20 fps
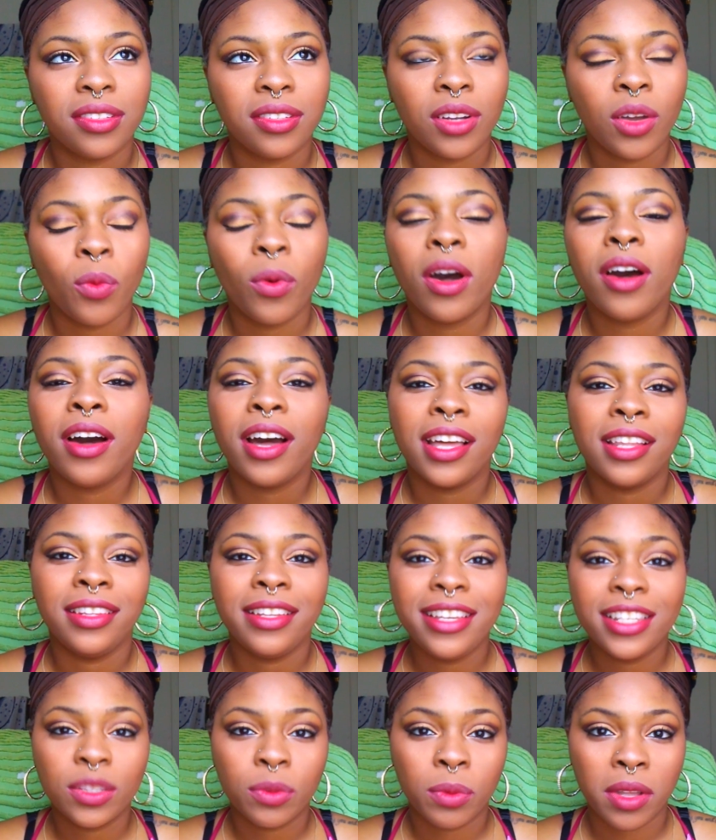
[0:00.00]
well, at
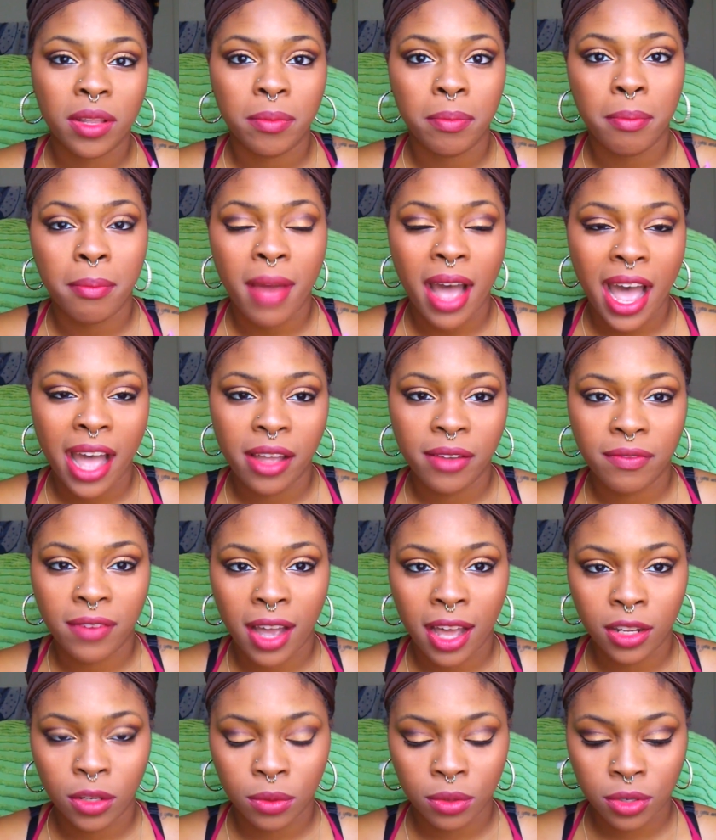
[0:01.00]
least with my
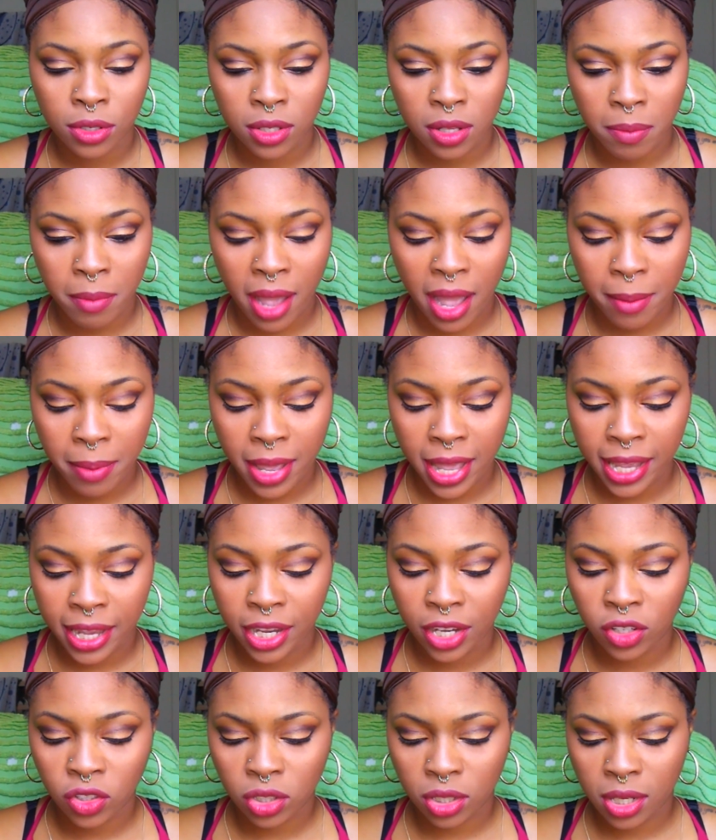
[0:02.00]
followers and my
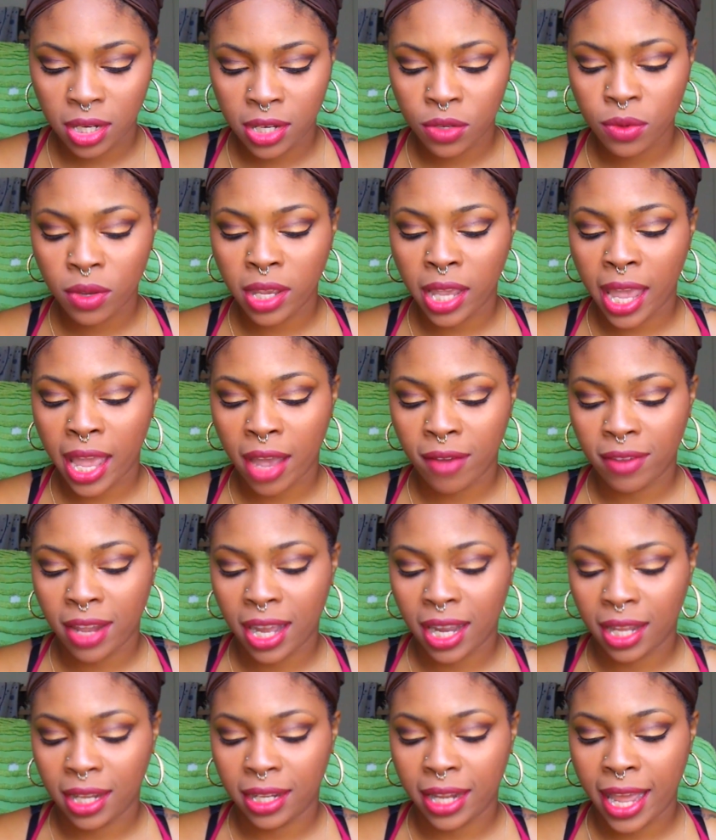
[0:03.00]
page, you have
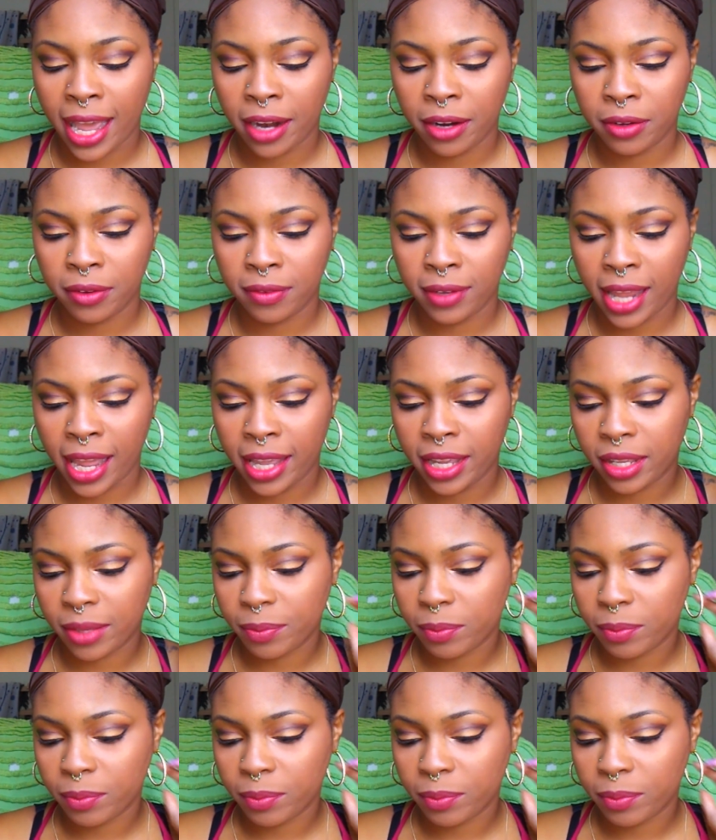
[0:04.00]
like a lot of like